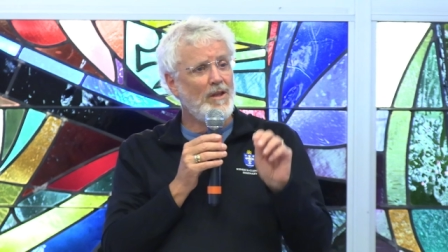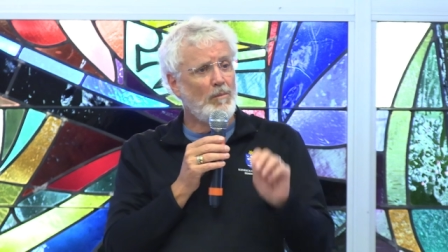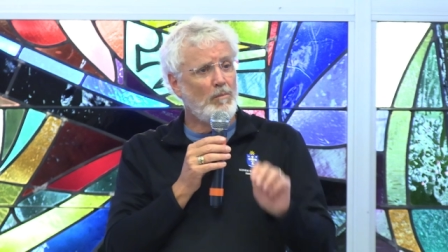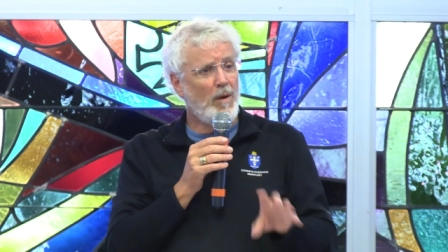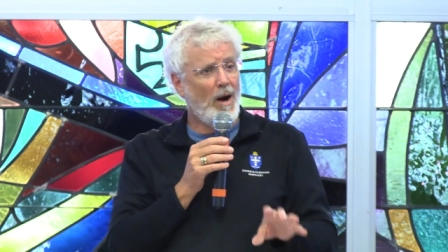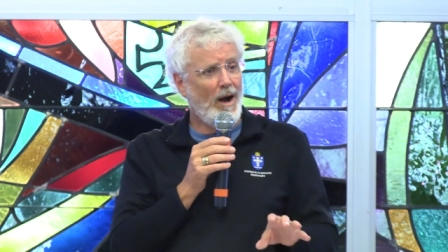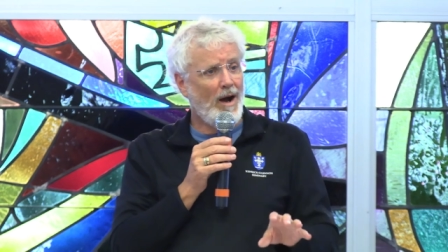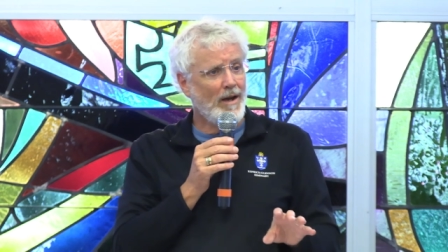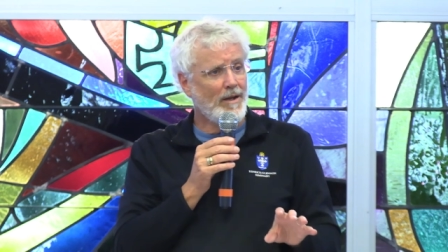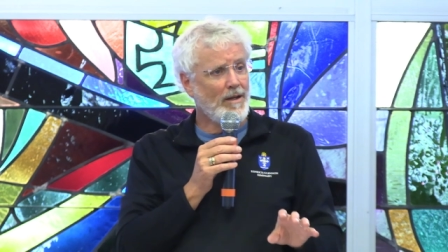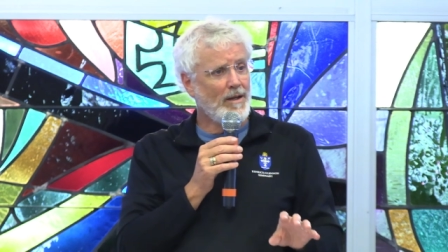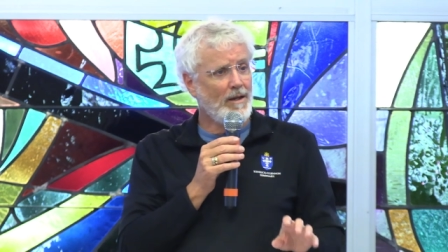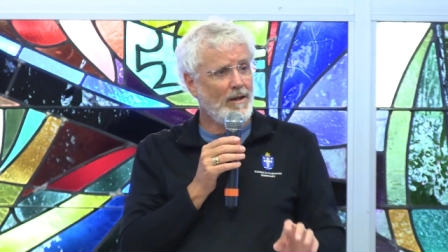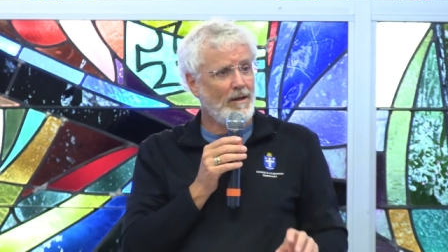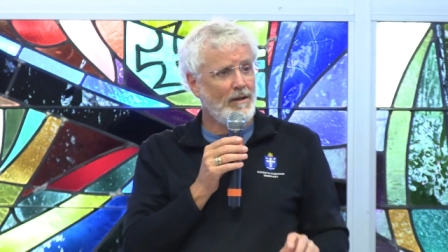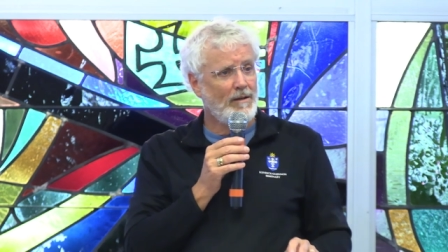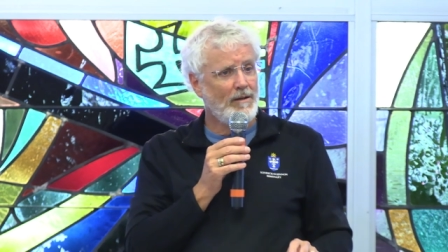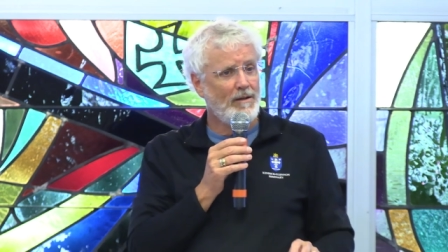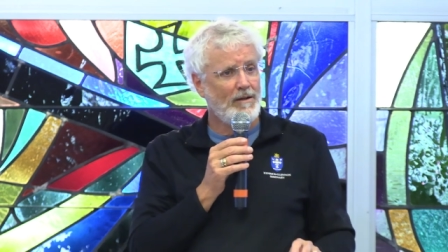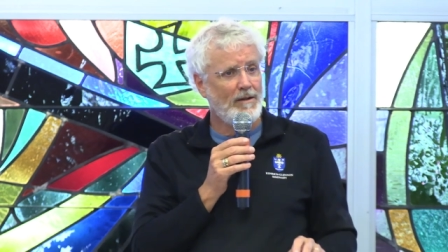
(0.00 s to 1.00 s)
the body,
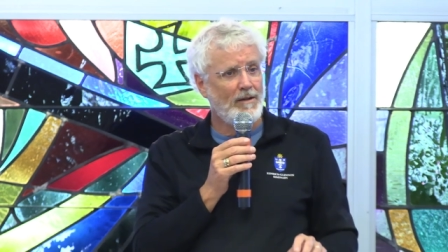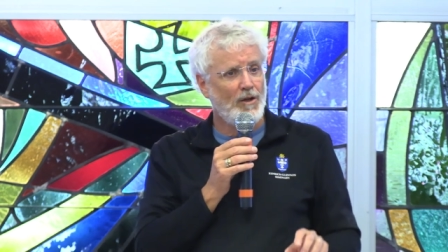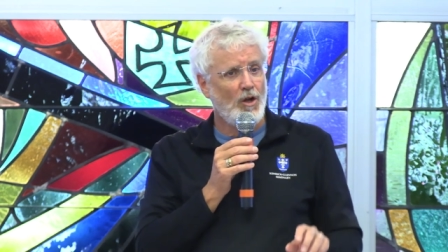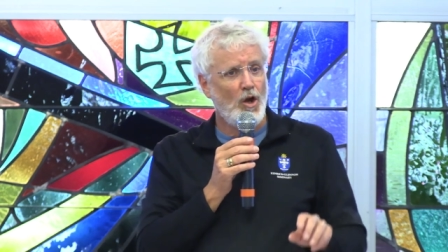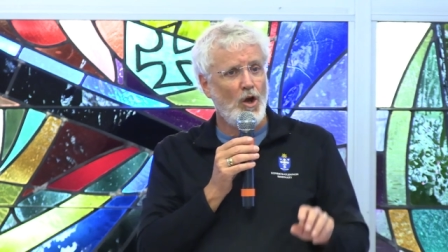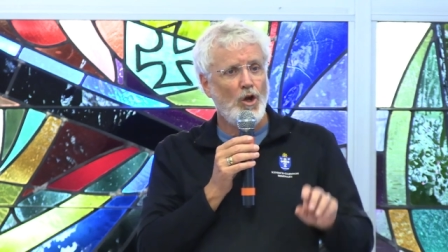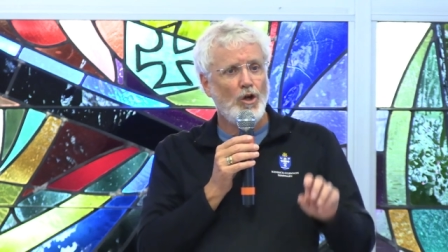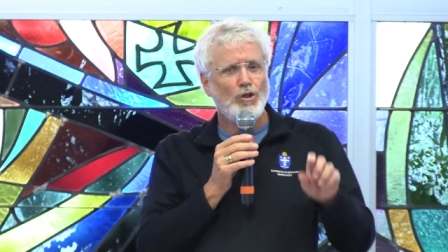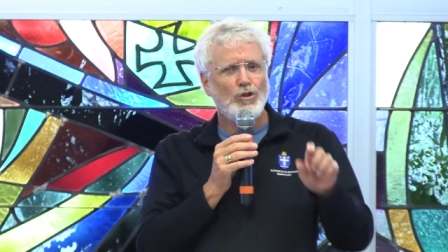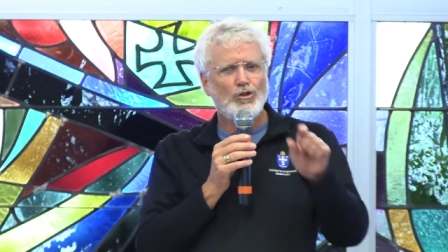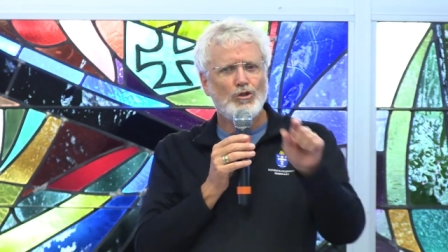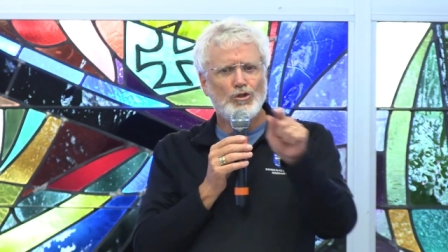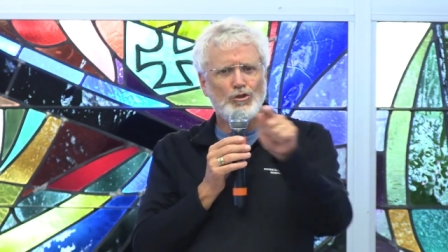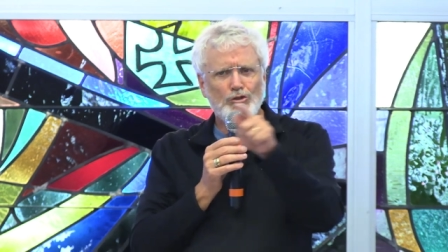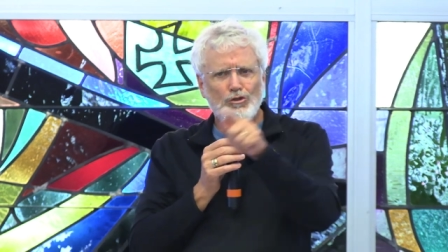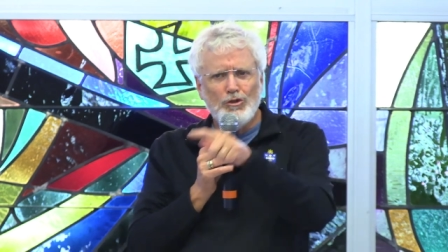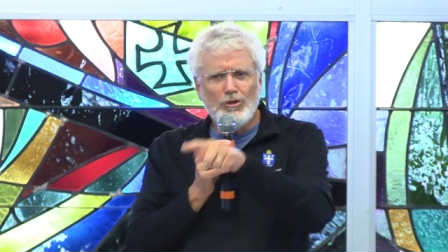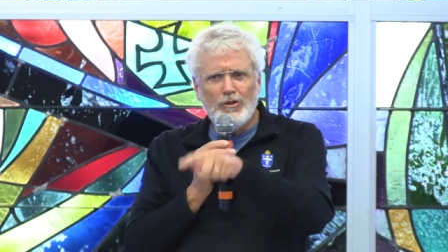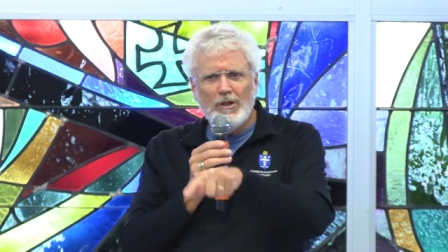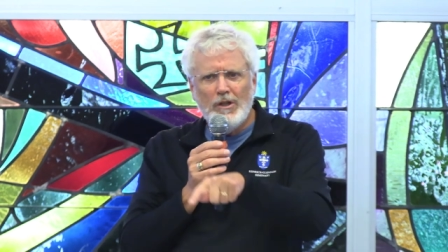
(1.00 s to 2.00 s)

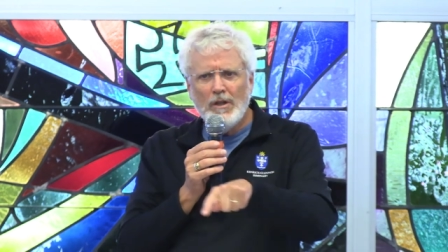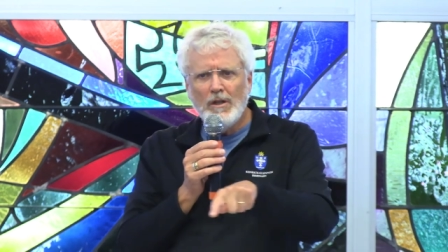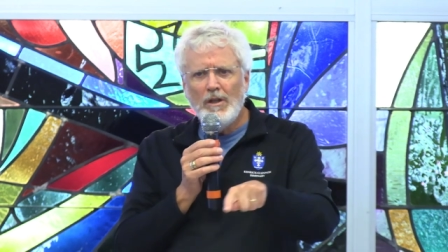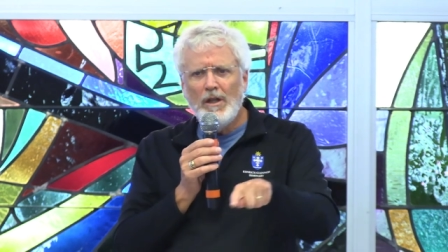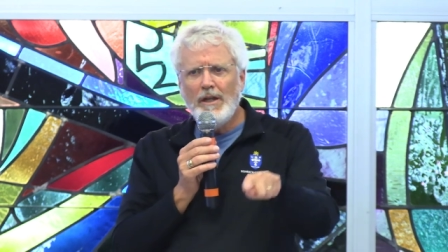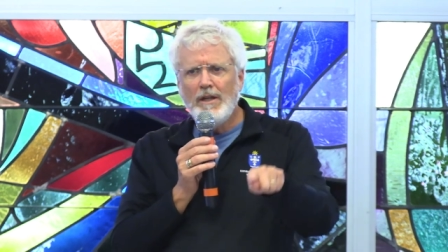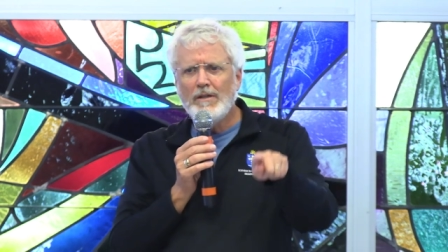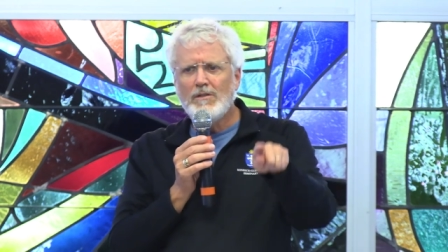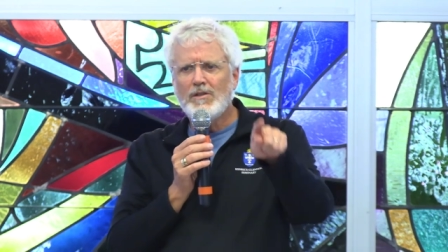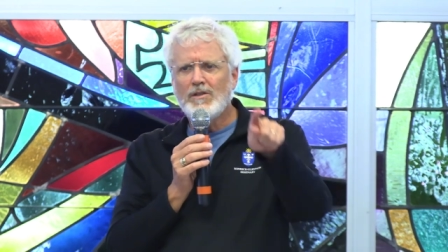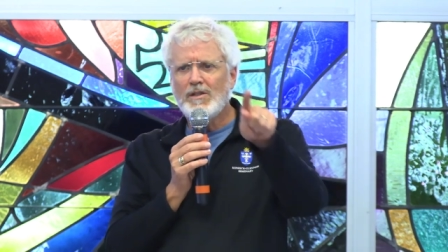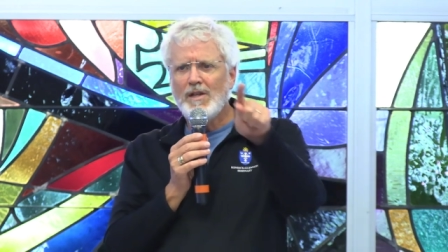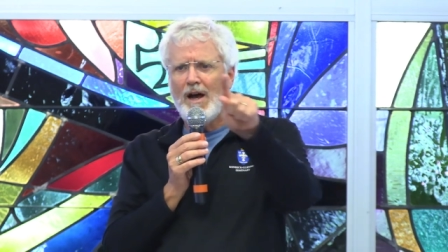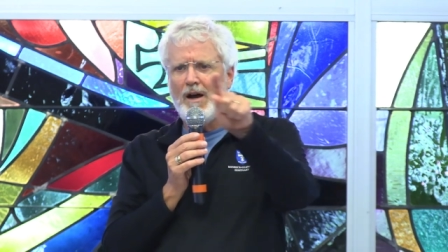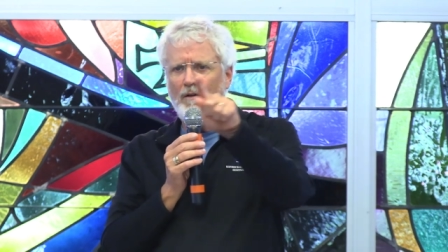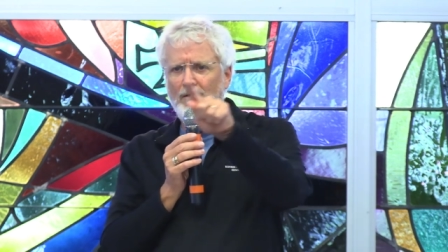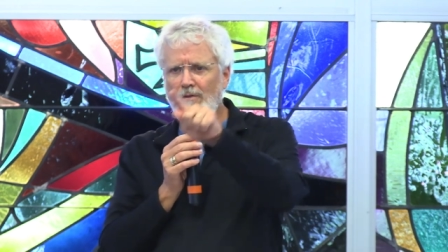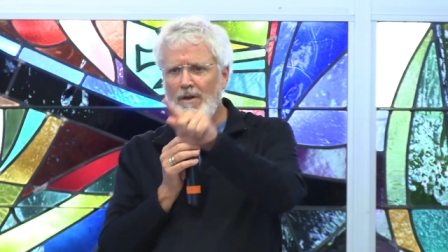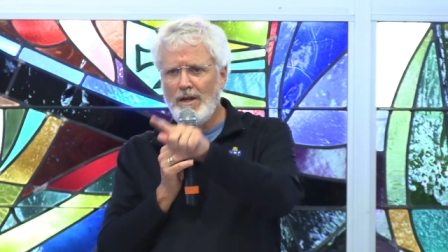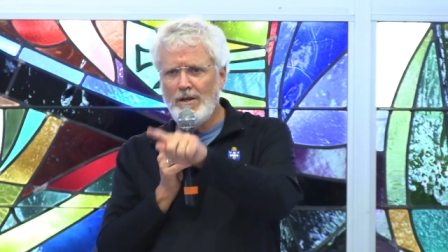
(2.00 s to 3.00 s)
circulate
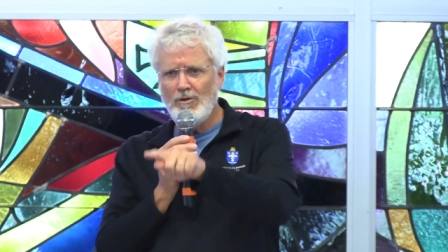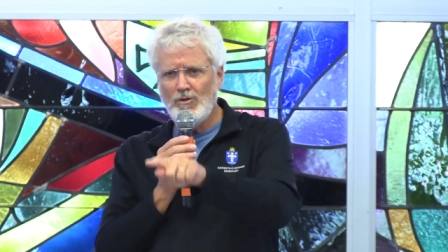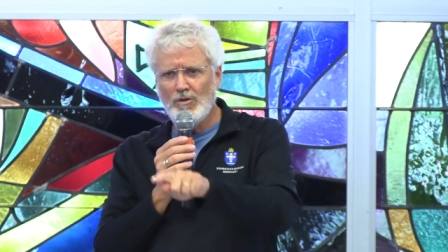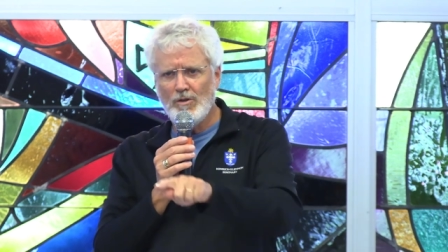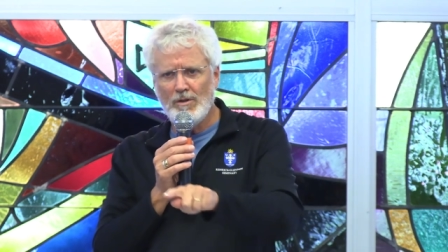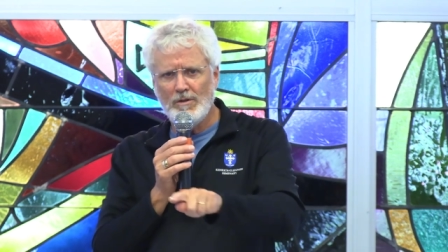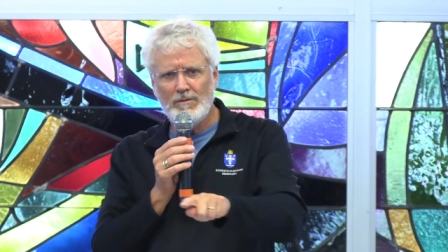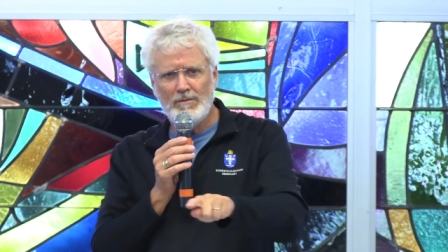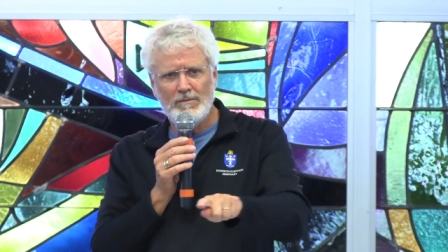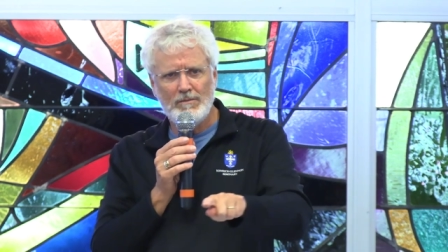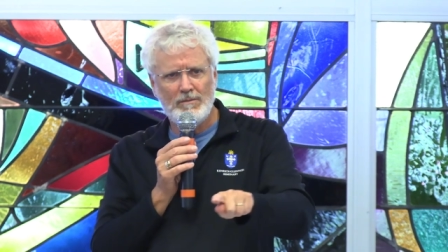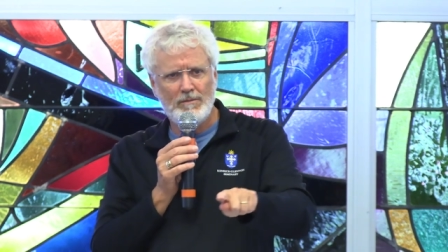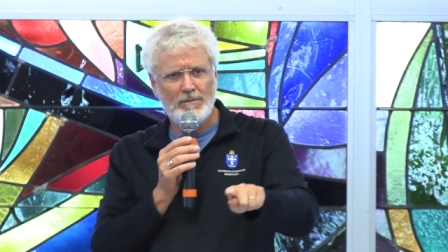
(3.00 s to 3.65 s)
salvation